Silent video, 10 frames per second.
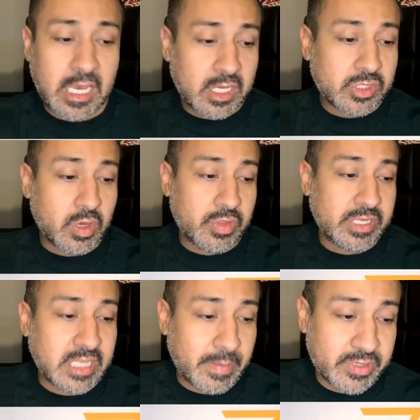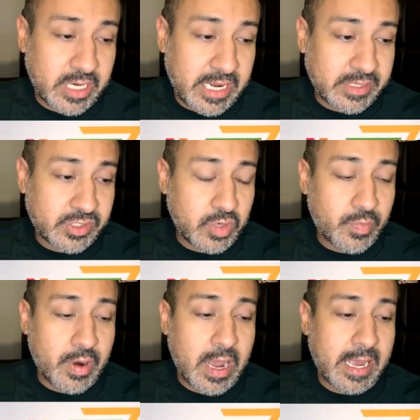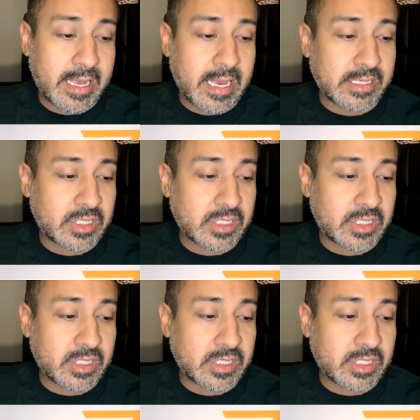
So these numbers are getting super high, guys.